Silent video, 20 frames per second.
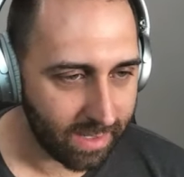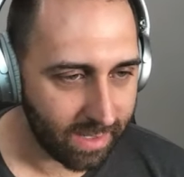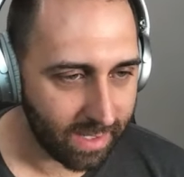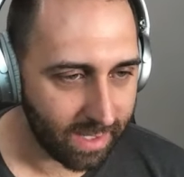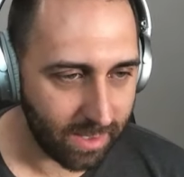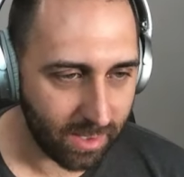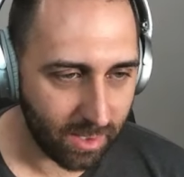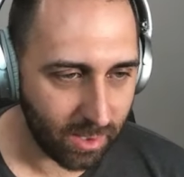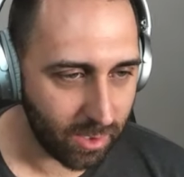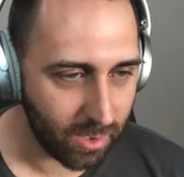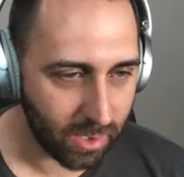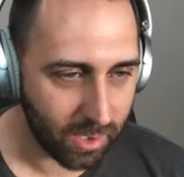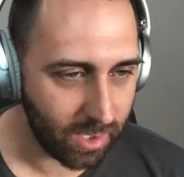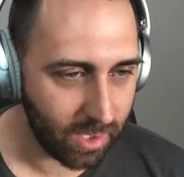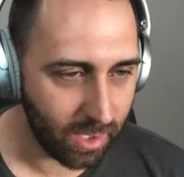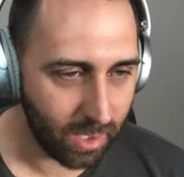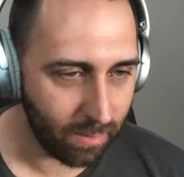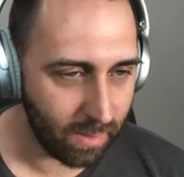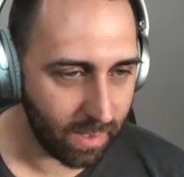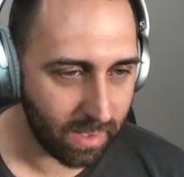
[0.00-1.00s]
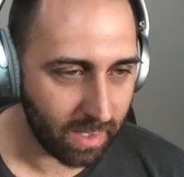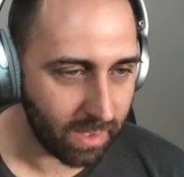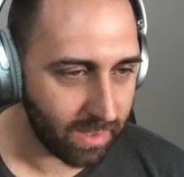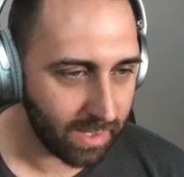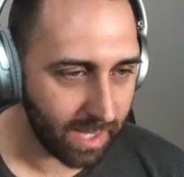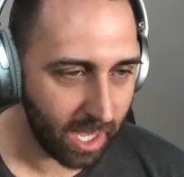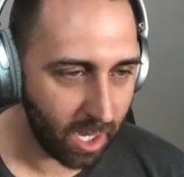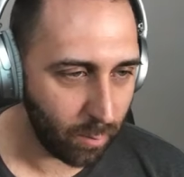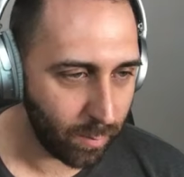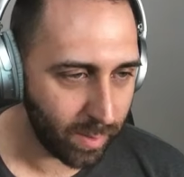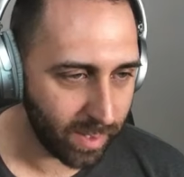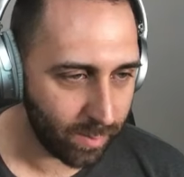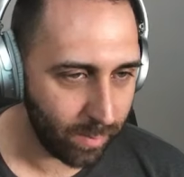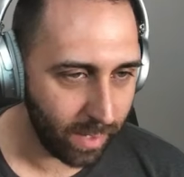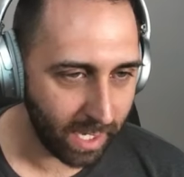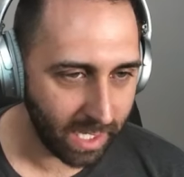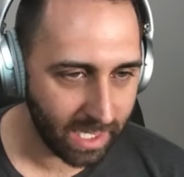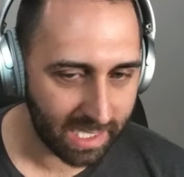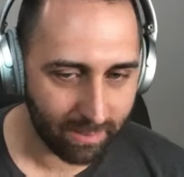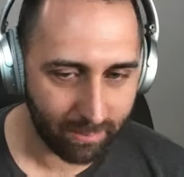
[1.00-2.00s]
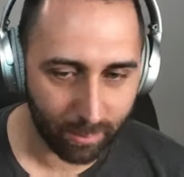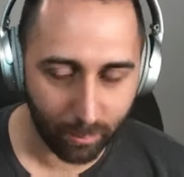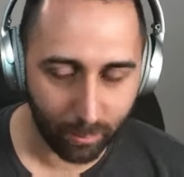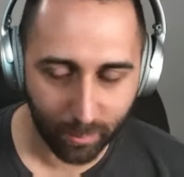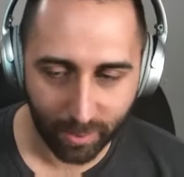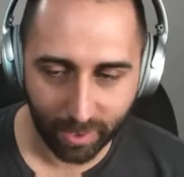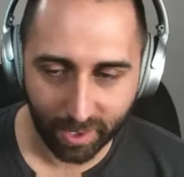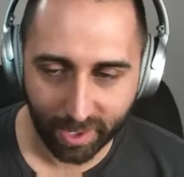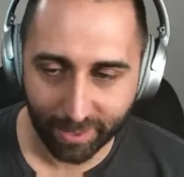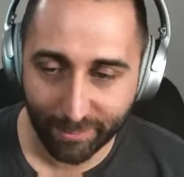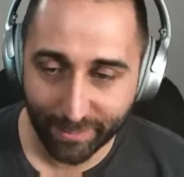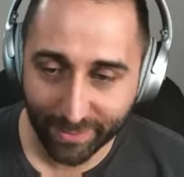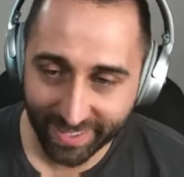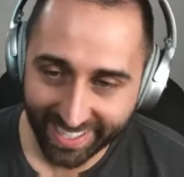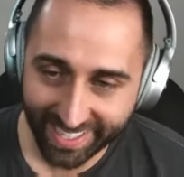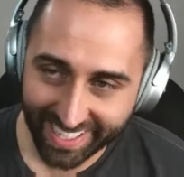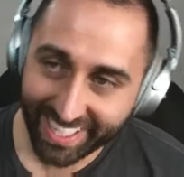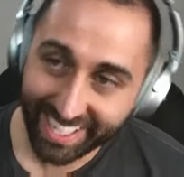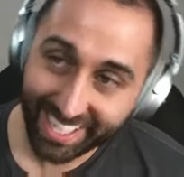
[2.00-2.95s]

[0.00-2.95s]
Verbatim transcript: because you have this insider perspective, and we often